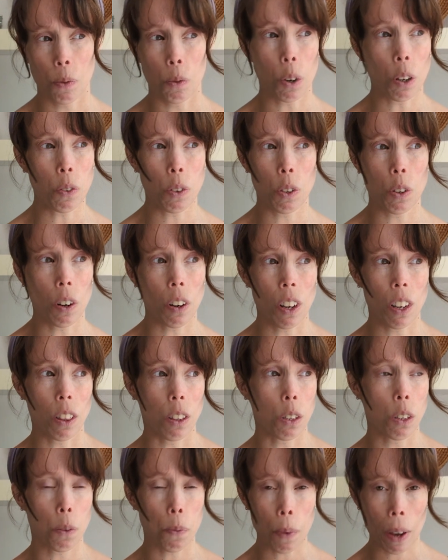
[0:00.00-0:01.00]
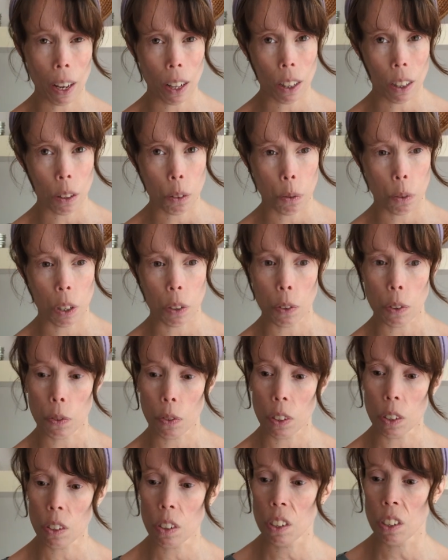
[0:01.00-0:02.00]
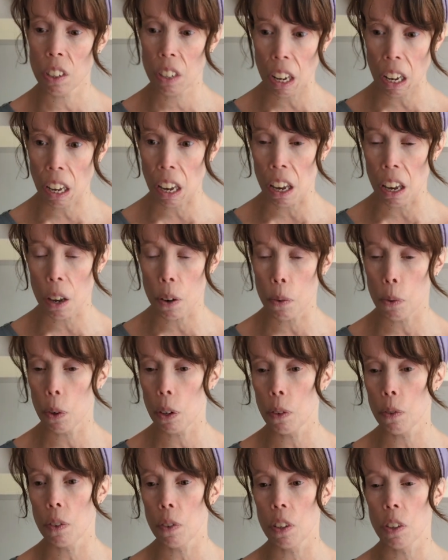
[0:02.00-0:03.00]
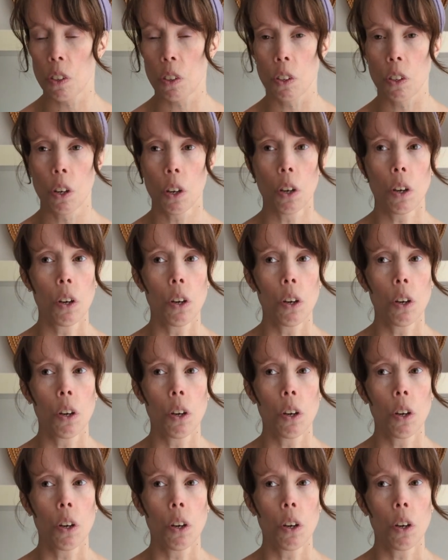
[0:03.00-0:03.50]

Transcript: What if you don't like the smell? What if it feels sticky? What if it's,